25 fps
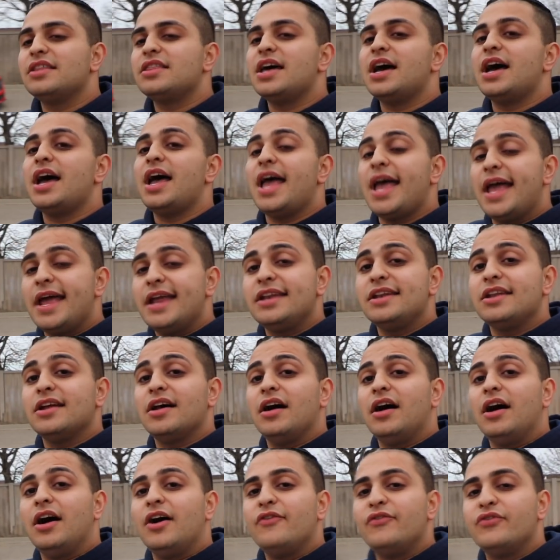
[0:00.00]
the end
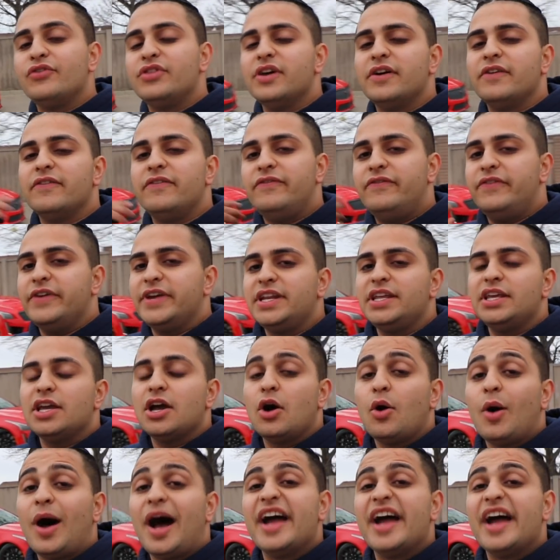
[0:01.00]
of the video.